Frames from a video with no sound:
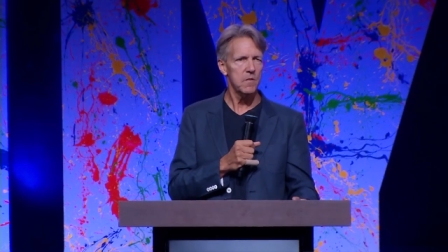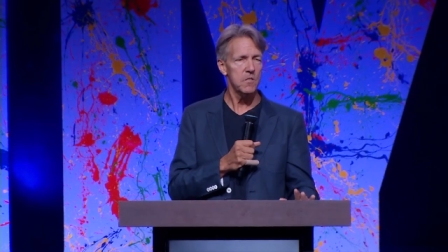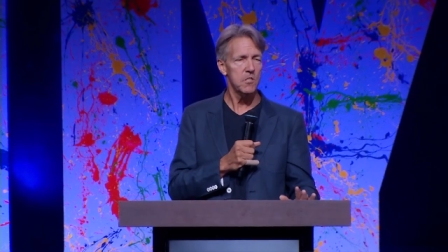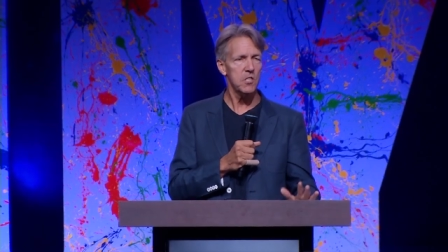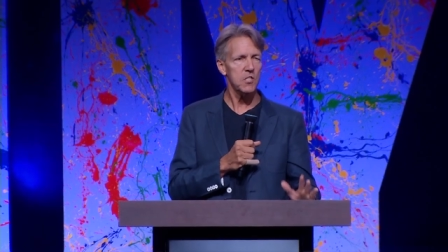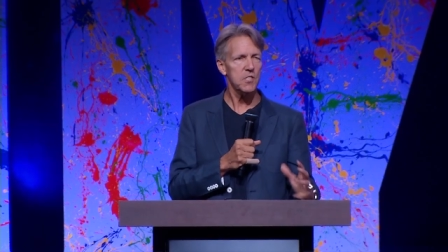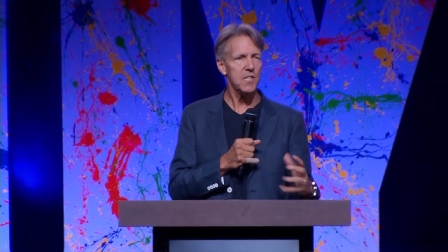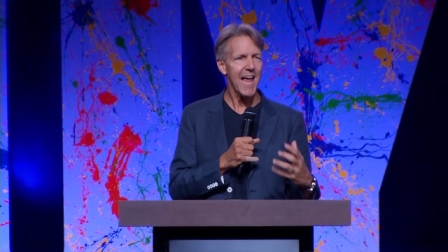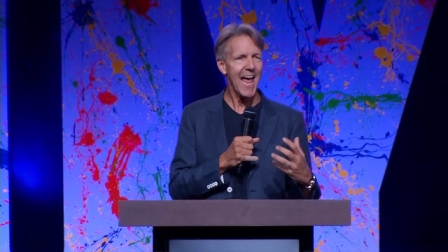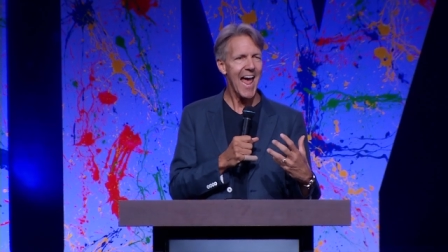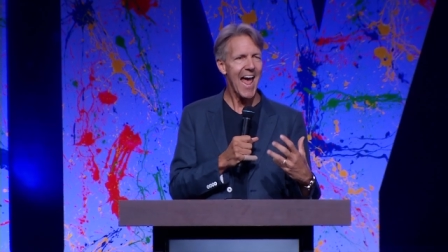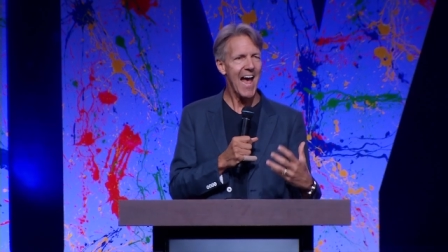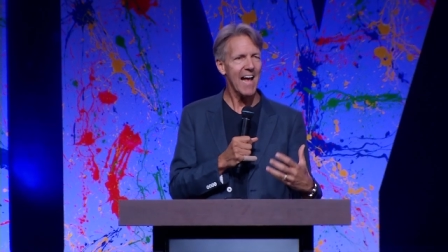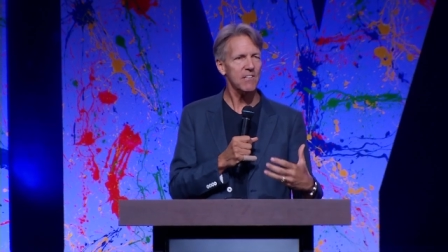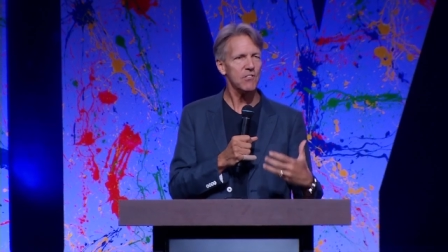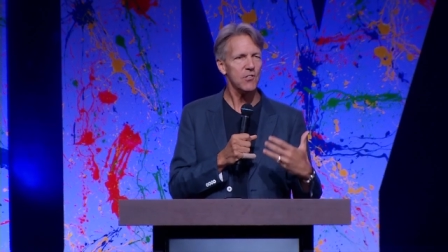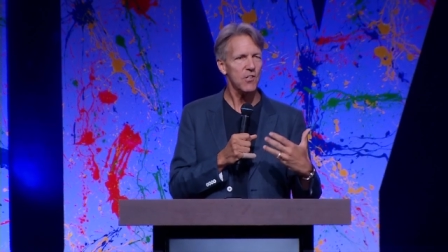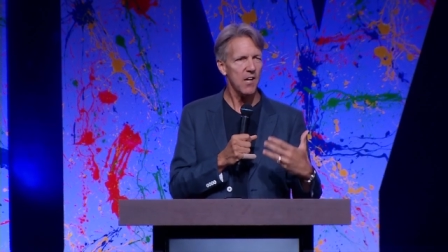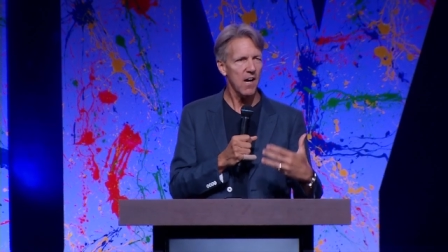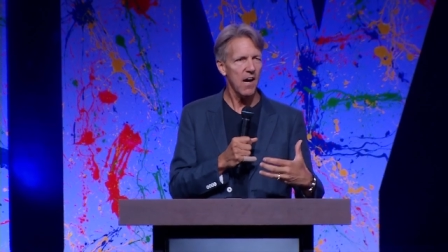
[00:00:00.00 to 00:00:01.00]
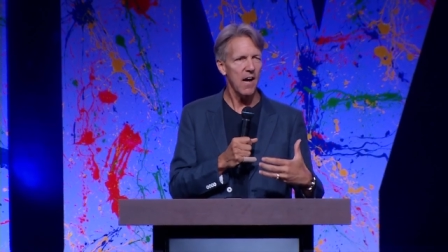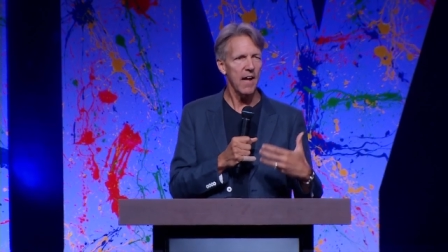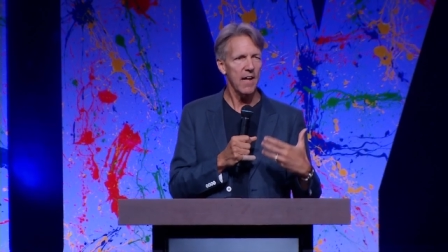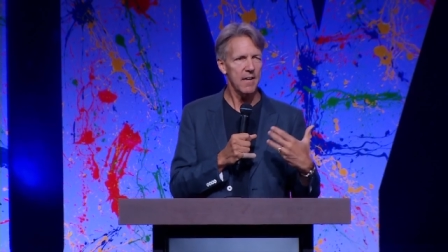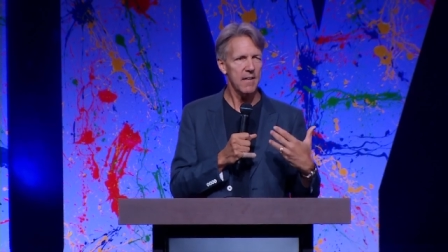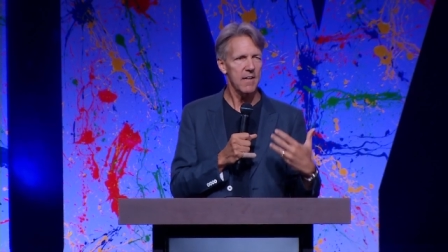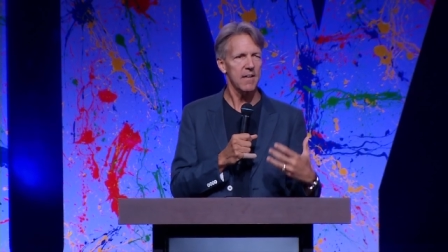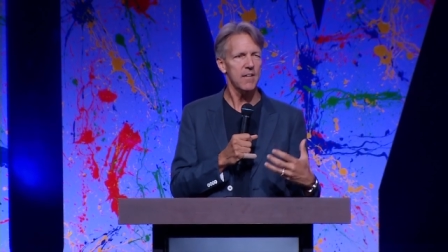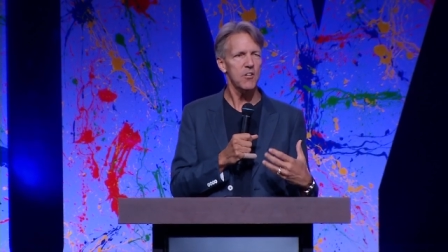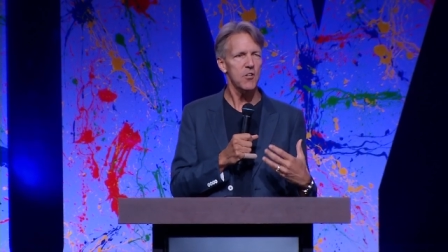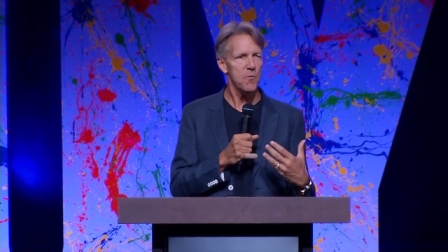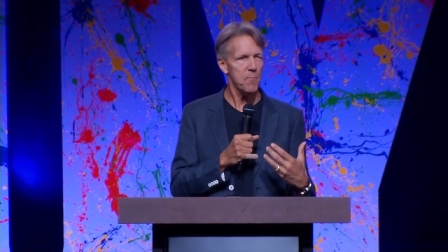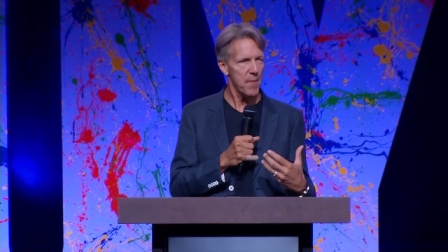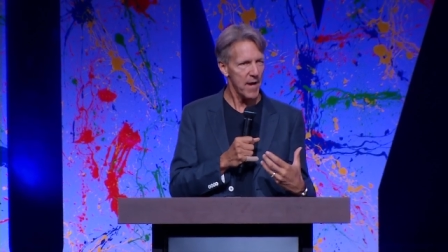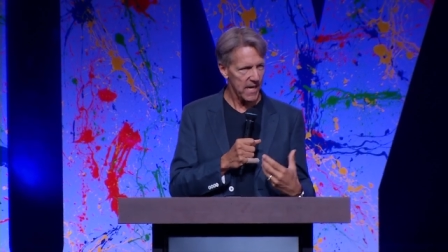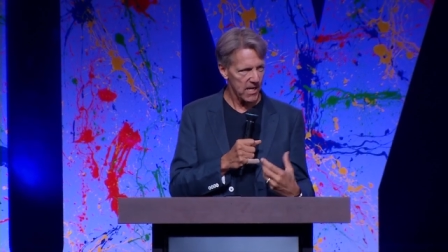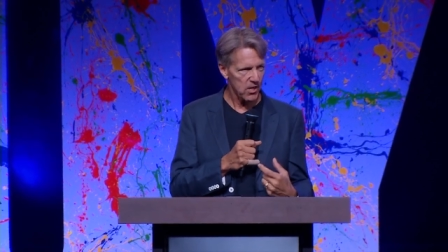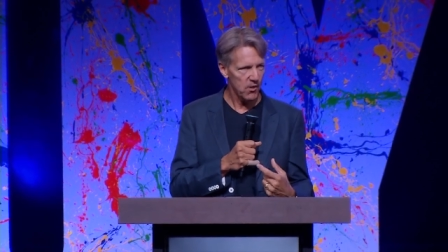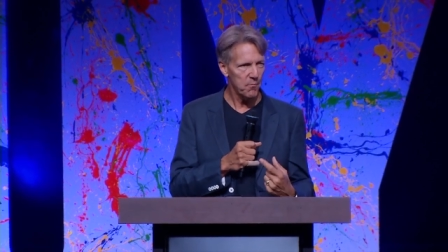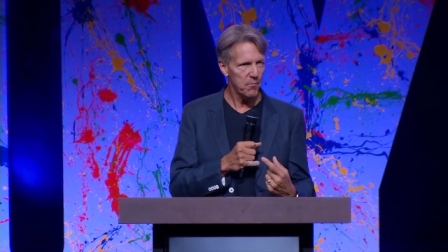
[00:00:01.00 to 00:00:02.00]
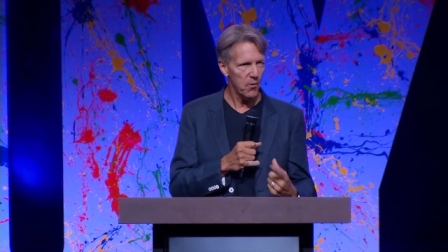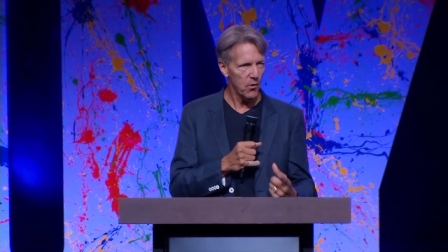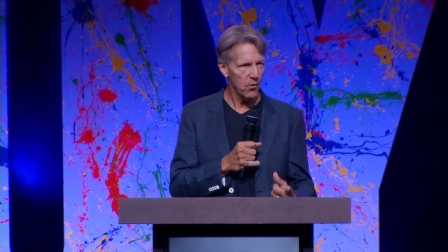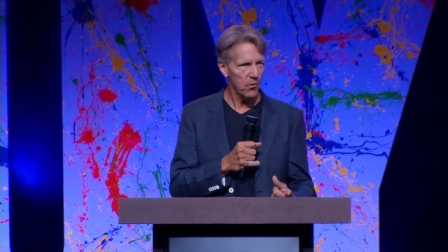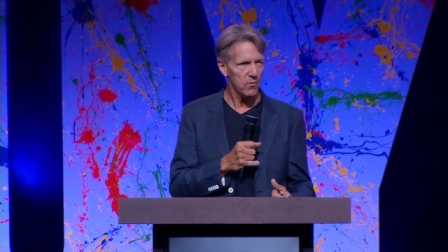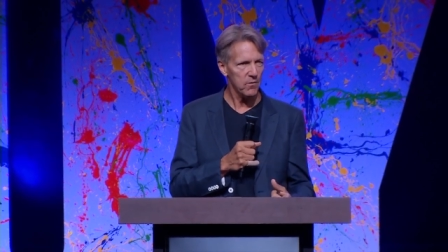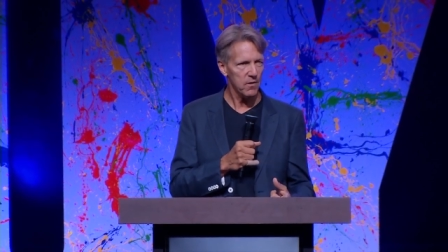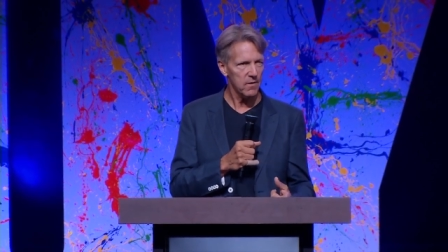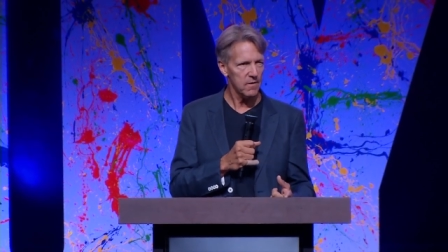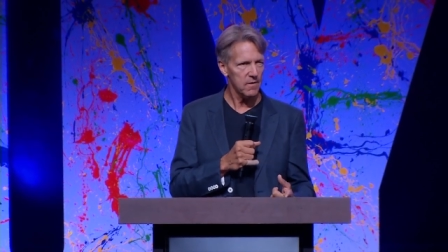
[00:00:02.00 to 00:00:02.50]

Just ask God to make you bold.